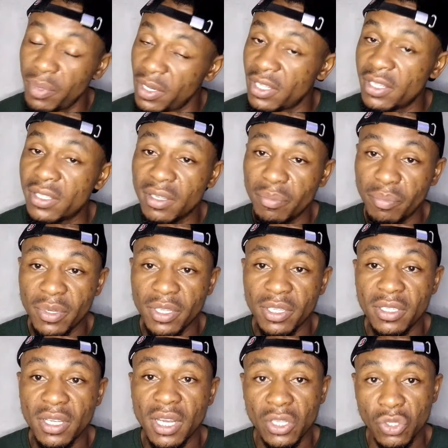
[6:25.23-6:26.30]

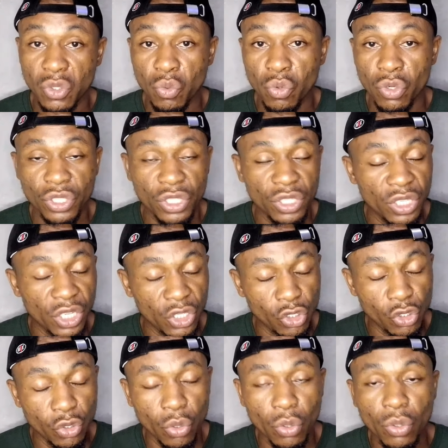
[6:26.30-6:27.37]
as you're watching,
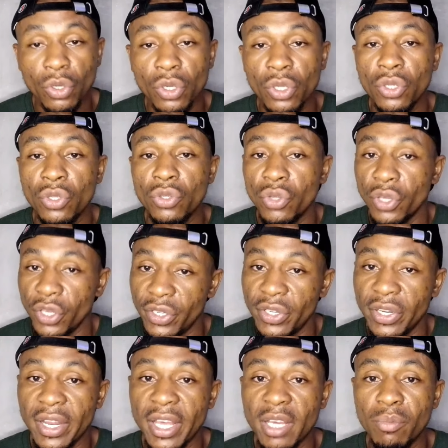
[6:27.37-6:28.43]
ensure you hit
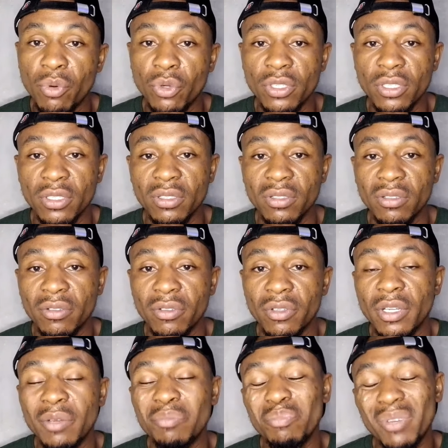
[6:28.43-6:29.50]
the like button.
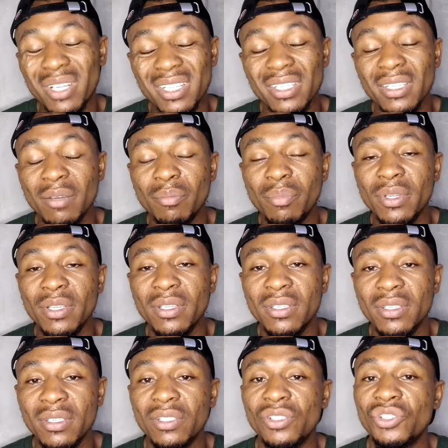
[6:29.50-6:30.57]
Please and
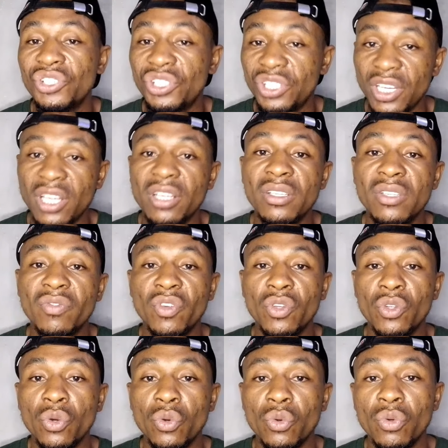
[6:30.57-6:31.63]
please share this
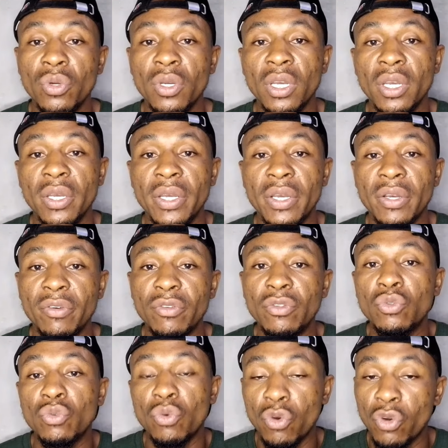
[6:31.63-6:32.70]
video
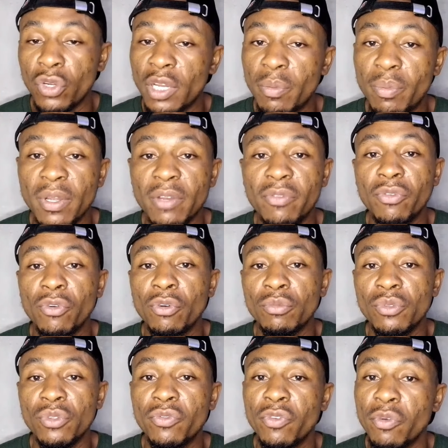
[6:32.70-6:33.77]
to other
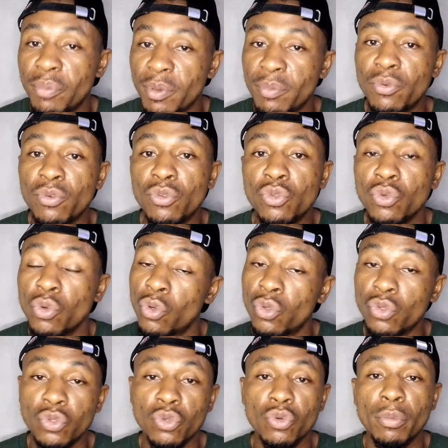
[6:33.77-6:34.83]
platforms for people to
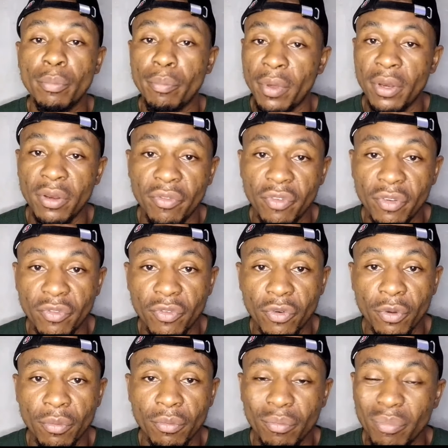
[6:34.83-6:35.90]
also benefit
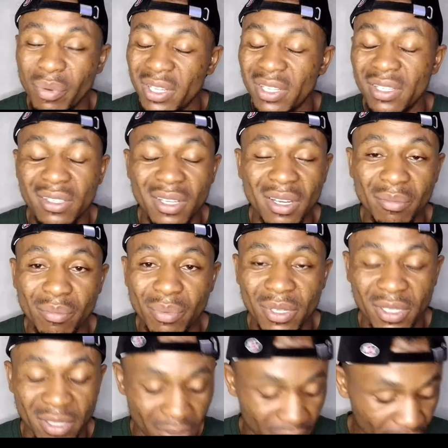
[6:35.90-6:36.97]
from. Please and
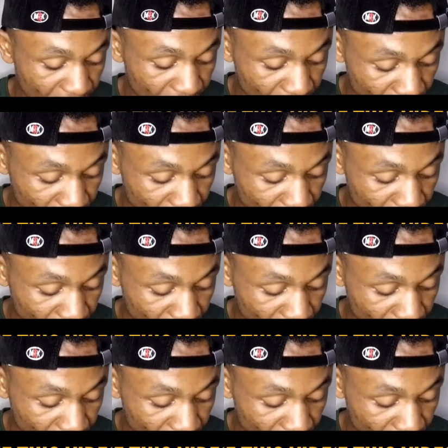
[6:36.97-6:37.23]
please.